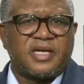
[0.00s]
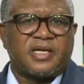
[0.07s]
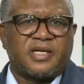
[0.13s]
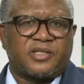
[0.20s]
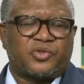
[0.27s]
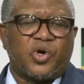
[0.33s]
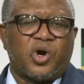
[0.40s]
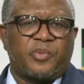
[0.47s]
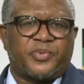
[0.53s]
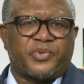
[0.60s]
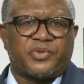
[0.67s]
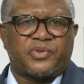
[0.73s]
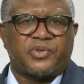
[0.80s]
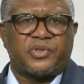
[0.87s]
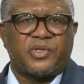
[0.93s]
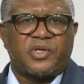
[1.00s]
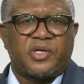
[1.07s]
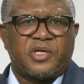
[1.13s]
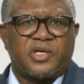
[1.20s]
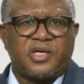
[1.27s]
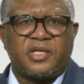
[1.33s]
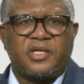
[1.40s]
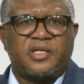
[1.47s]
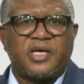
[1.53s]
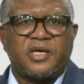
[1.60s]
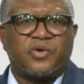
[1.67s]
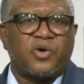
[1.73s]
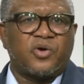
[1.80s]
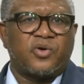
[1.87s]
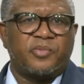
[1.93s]
jobs in the
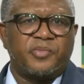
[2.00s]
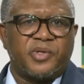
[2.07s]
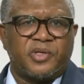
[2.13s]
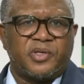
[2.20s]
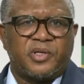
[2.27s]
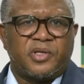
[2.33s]
economy,